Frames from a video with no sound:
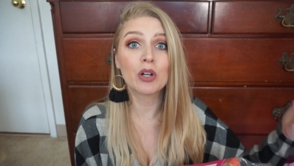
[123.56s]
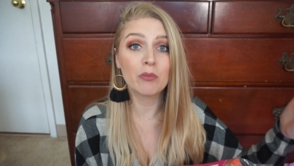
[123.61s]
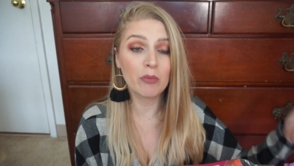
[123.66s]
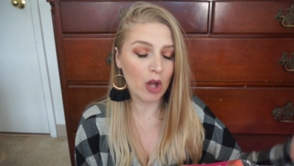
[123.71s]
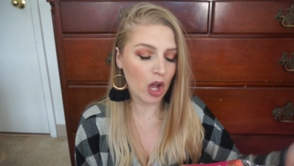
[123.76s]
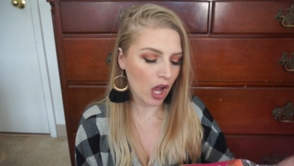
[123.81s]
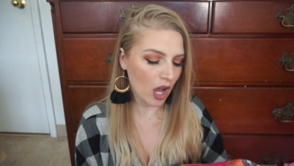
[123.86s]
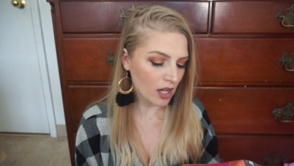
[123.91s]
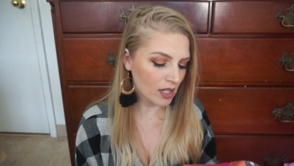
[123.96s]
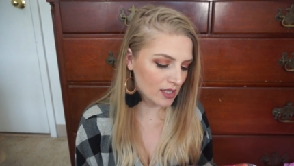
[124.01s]

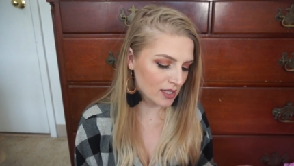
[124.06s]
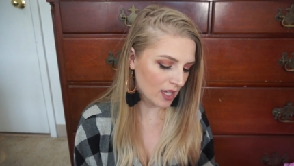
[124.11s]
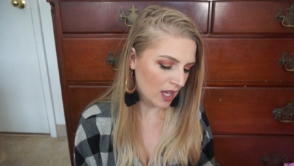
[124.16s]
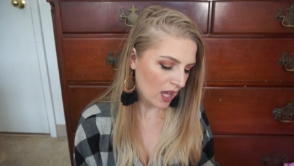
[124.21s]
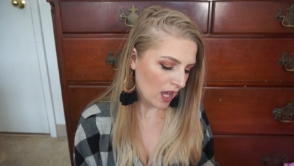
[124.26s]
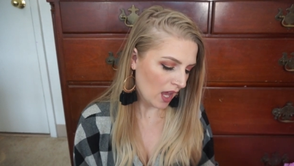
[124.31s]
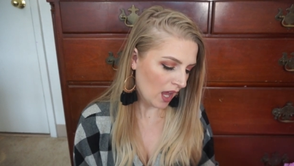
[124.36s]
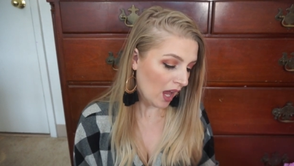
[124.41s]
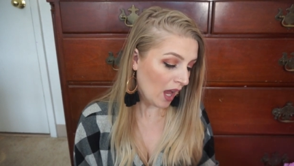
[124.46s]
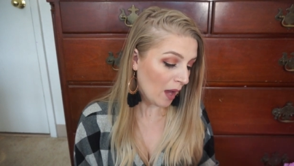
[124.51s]
box,
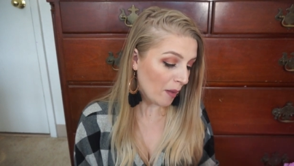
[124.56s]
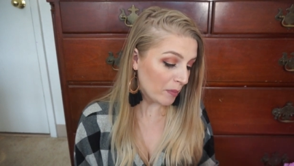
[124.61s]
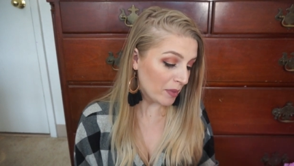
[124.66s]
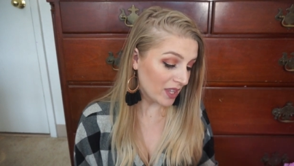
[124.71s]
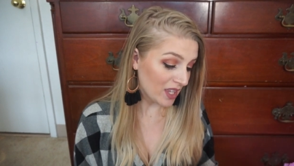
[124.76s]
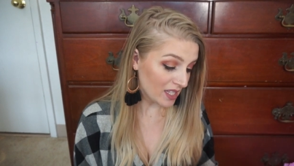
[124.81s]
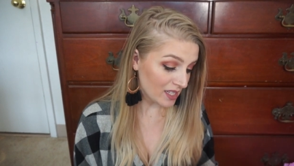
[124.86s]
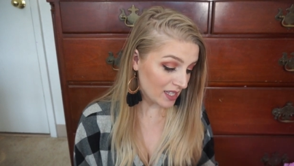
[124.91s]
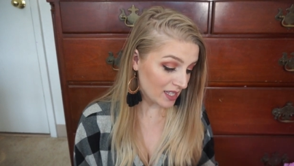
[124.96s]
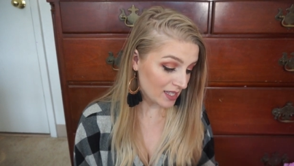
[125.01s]
but
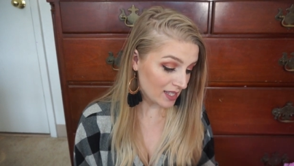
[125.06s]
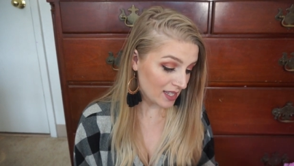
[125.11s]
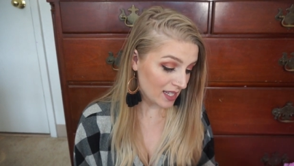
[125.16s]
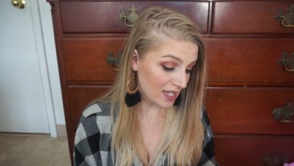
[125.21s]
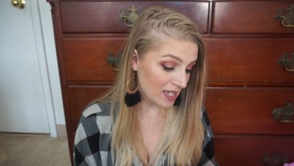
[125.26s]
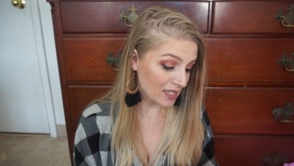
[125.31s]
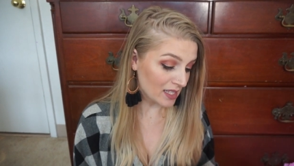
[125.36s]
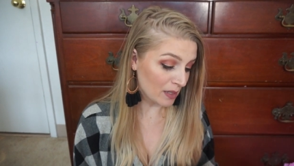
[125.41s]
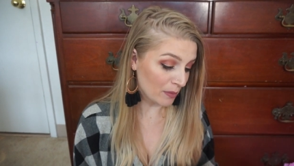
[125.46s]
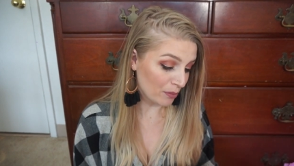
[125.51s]
this is
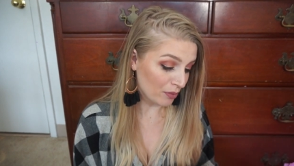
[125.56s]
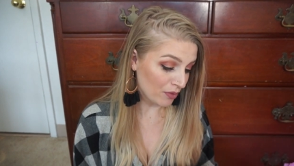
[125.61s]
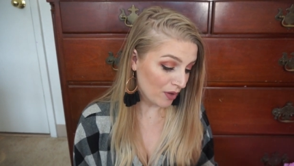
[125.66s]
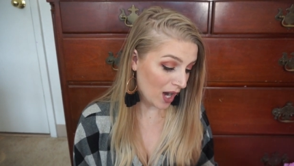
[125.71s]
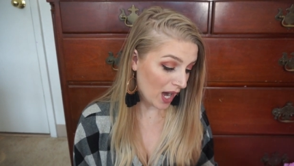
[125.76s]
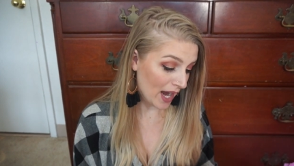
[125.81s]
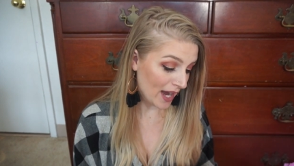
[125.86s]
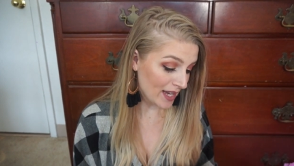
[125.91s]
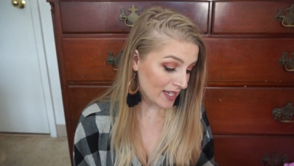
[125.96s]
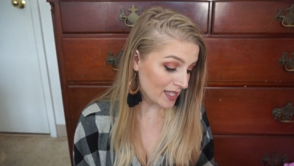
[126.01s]
the
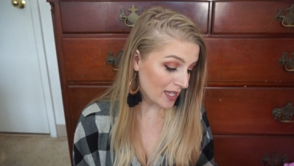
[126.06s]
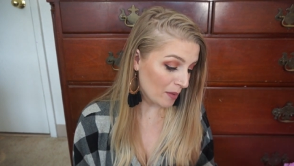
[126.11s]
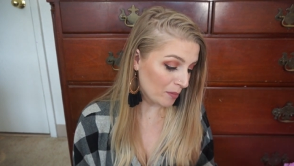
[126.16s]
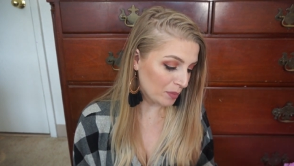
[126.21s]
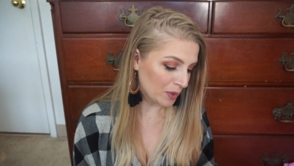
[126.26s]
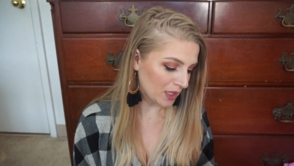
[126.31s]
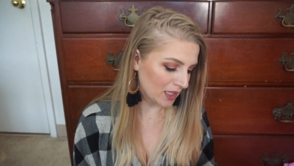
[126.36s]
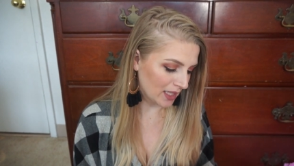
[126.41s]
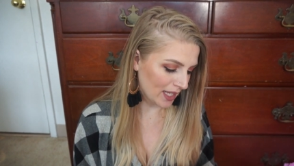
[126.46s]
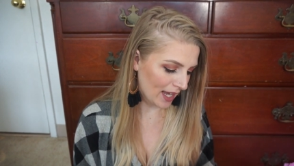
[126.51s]
Surprise
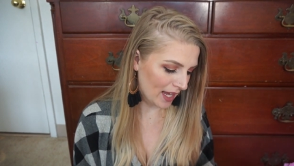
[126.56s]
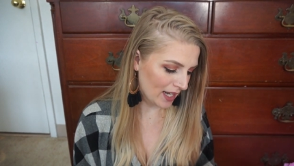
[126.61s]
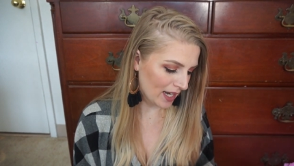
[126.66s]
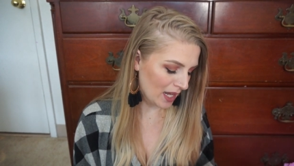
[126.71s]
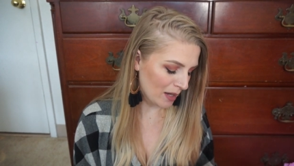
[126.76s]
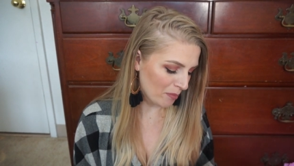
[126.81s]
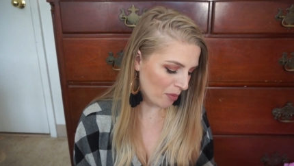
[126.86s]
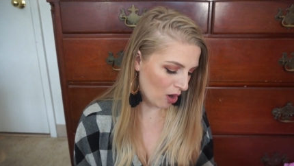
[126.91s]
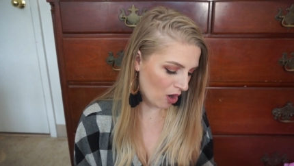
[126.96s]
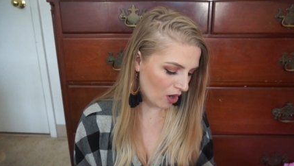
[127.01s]
Plan
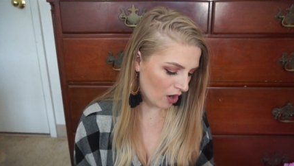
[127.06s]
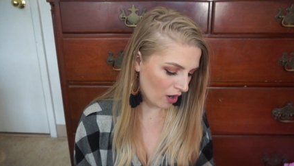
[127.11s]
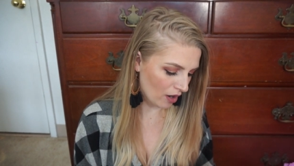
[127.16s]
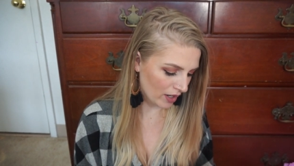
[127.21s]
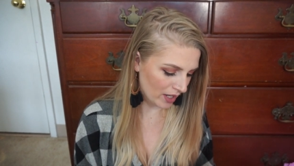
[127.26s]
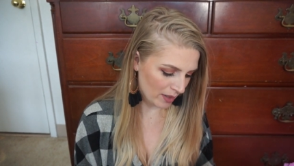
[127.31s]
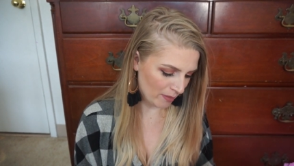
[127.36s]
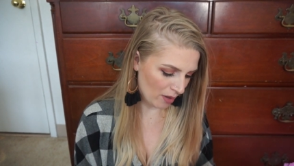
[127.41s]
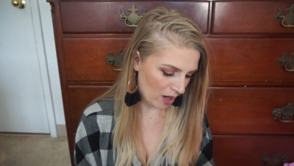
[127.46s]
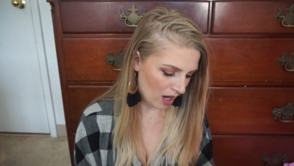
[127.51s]
a
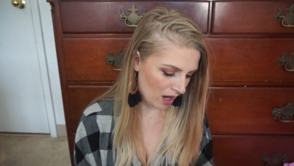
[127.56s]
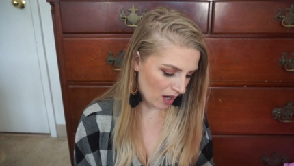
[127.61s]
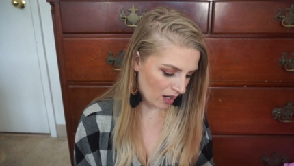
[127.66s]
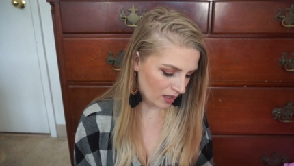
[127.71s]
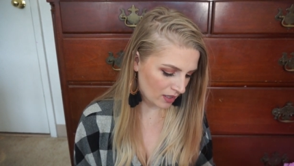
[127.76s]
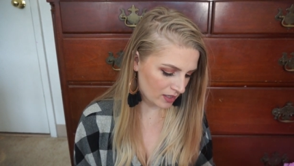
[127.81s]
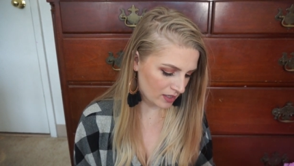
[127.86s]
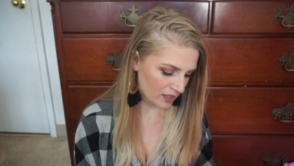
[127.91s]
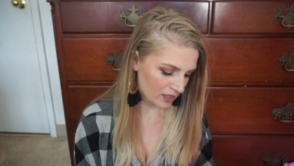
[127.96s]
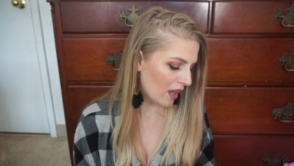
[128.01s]
Party
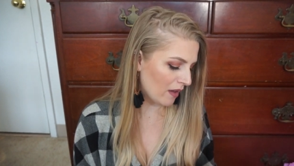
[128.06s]
box.